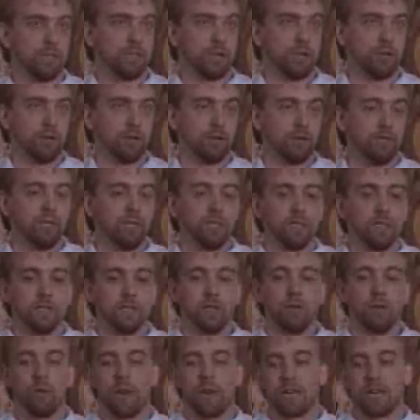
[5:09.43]
So
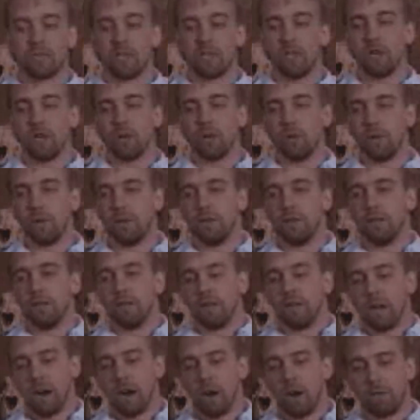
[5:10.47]
you could actually go and
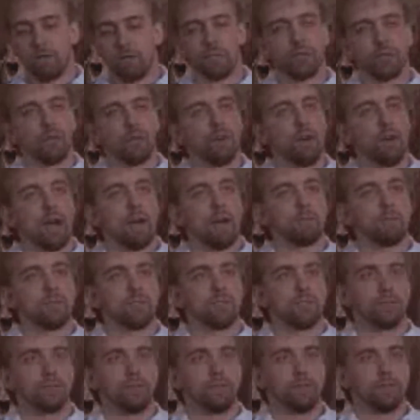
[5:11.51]
harvest crops
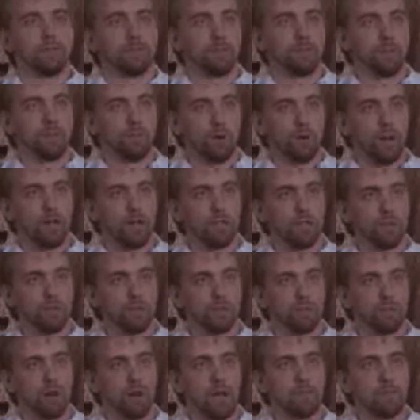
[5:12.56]
and grind
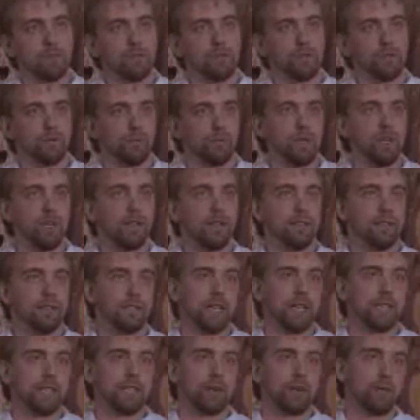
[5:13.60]
those crops into wheat and
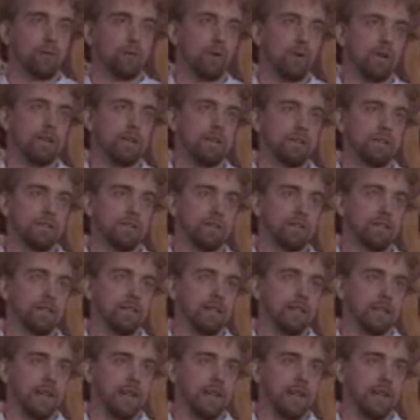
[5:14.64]
take that wheat and